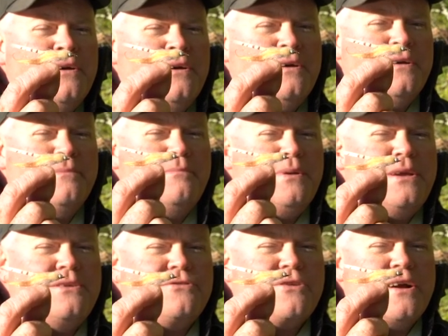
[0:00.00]
um,
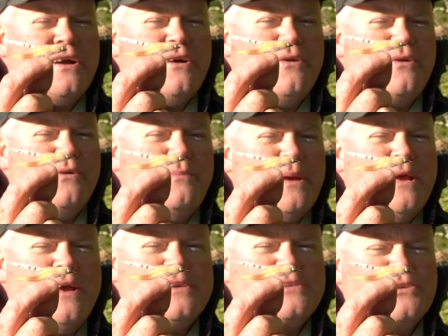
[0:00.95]
big trout or
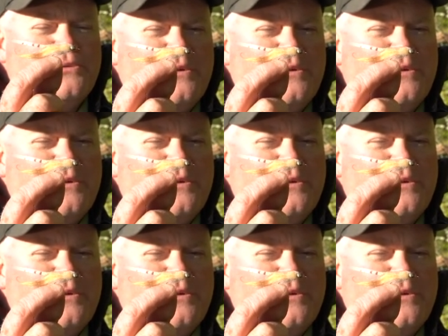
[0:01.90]
bass